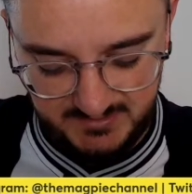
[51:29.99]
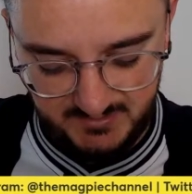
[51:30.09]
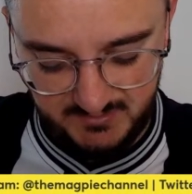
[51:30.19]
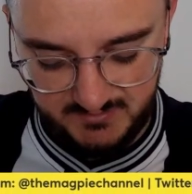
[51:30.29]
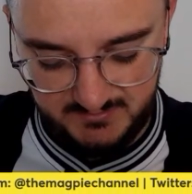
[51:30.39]

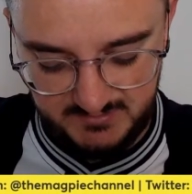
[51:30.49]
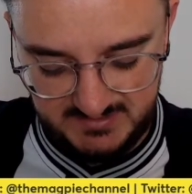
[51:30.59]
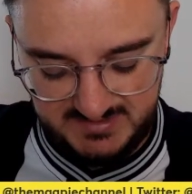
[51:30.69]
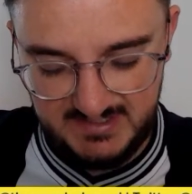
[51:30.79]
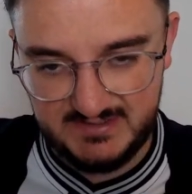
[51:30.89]
So the
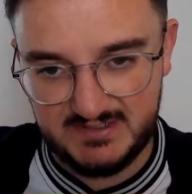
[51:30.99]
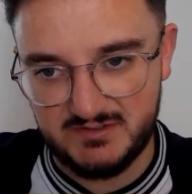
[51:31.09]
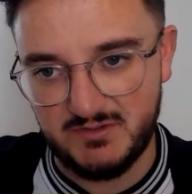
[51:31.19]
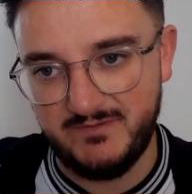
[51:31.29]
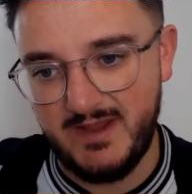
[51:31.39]
season
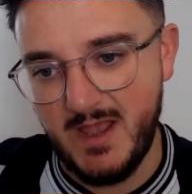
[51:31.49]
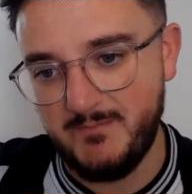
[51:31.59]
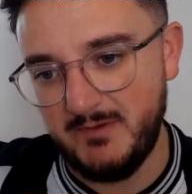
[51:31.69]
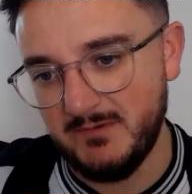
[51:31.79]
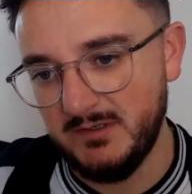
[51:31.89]
isn't over
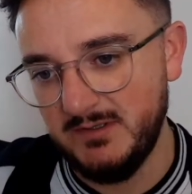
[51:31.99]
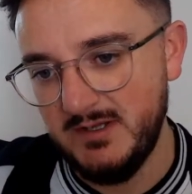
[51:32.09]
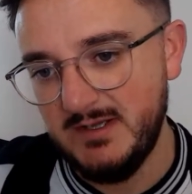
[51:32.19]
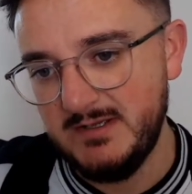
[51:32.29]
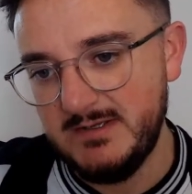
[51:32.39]
yet, people.
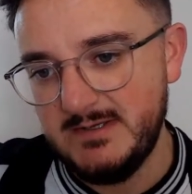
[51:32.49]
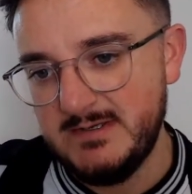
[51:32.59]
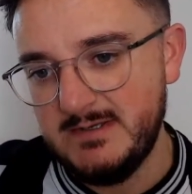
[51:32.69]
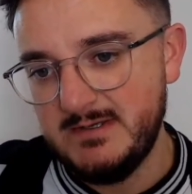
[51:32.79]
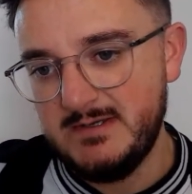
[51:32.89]

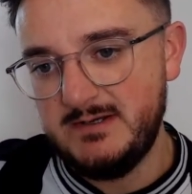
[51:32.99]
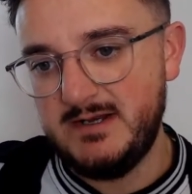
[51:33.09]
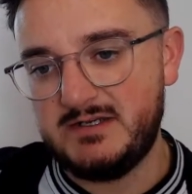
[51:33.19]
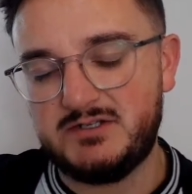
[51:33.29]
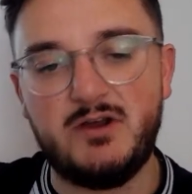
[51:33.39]

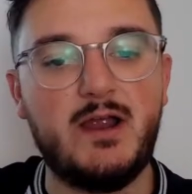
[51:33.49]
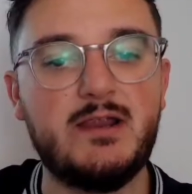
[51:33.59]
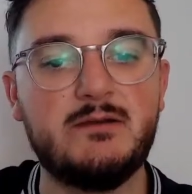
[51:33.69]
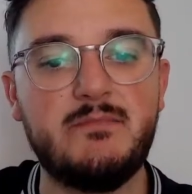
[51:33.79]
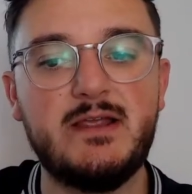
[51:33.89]
Let's try
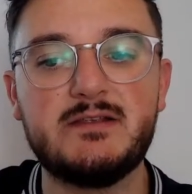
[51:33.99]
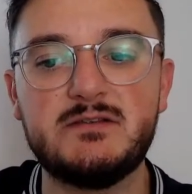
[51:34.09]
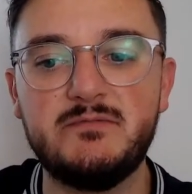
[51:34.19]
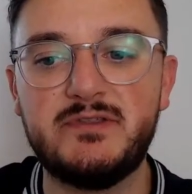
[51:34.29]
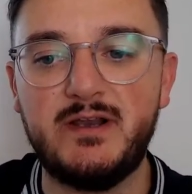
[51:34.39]
and make
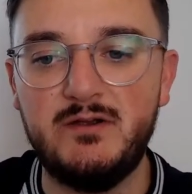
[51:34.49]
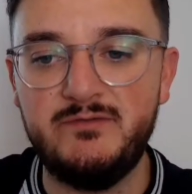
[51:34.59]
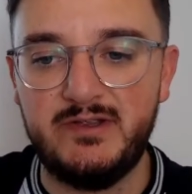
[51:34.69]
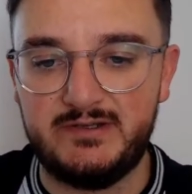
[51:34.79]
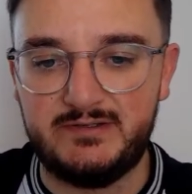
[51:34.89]
something out
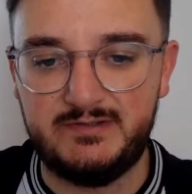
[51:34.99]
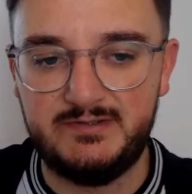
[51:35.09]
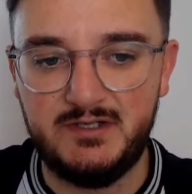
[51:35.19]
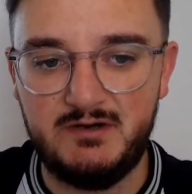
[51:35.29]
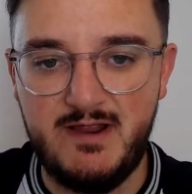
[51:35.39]
of it.
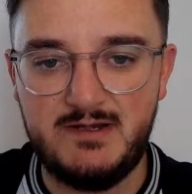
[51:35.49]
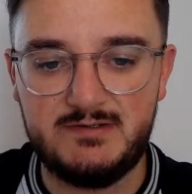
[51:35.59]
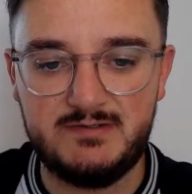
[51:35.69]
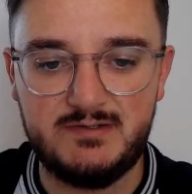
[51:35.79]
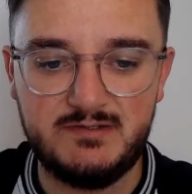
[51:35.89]
All right.
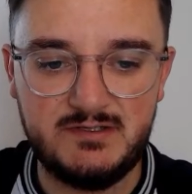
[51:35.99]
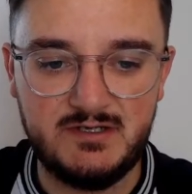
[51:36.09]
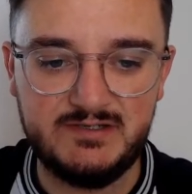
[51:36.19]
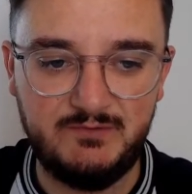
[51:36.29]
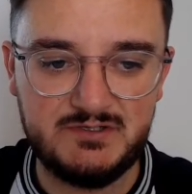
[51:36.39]

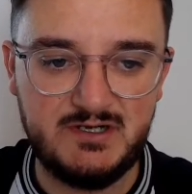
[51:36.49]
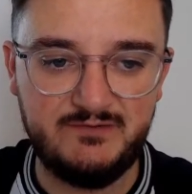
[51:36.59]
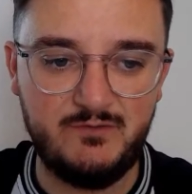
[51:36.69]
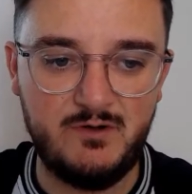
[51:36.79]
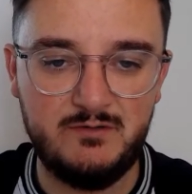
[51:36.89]
Cheers for watching,
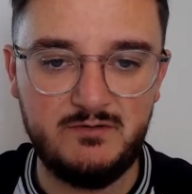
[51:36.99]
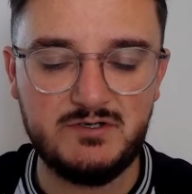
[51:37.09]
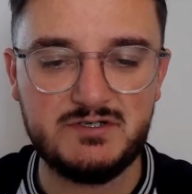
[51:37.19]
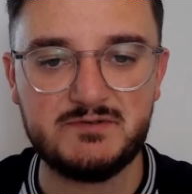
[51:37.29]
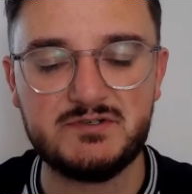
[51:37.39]
everyone.
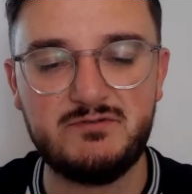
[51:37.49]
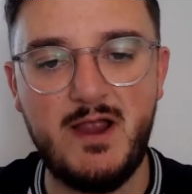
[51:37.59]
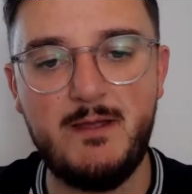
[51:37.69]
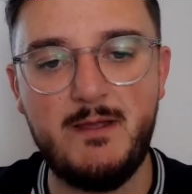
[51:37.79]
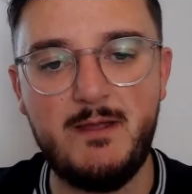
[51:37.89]

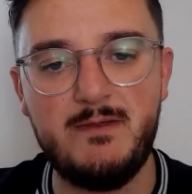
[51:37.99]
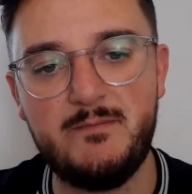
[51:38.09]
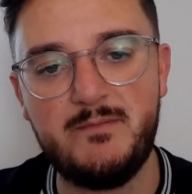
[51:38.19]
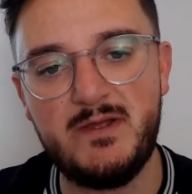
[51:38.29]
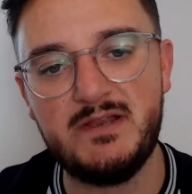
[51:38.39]
Subscribe to the MacBuy
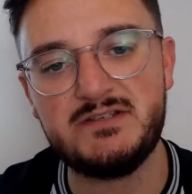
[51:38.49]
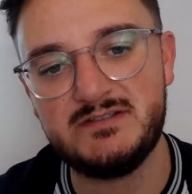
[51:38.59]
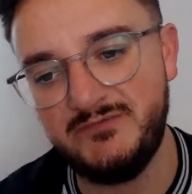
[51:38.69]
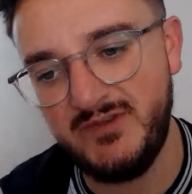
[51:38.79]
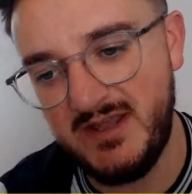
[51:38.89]
Channel
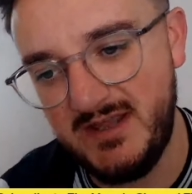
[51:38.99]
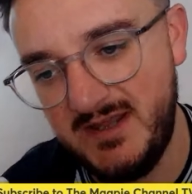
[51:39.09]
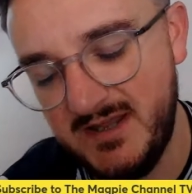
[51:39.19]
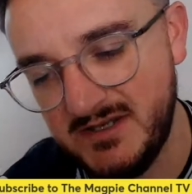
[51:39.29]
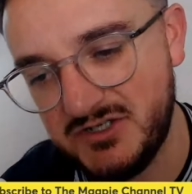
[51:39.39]

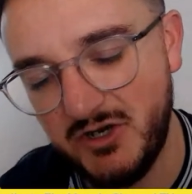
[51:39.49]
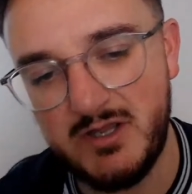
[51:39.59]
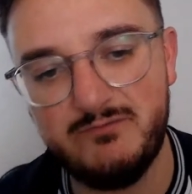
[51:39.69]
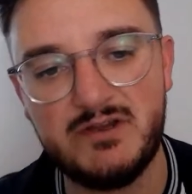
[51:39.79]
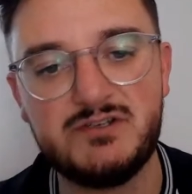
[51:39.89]
TV. Enjoy
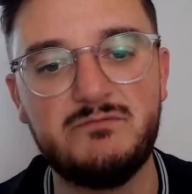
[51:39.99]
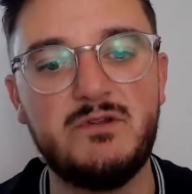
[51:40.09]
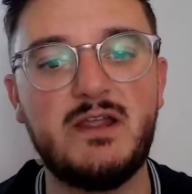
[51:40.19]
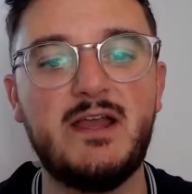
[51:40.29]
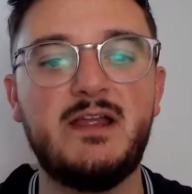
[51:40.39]
the rest of your
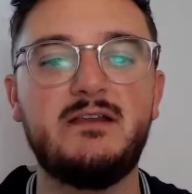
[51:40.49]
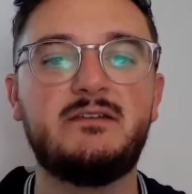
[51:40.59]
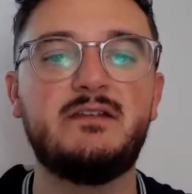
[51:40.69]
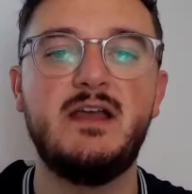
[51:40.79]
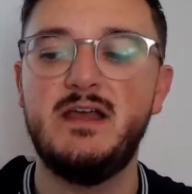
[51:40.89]
weekend.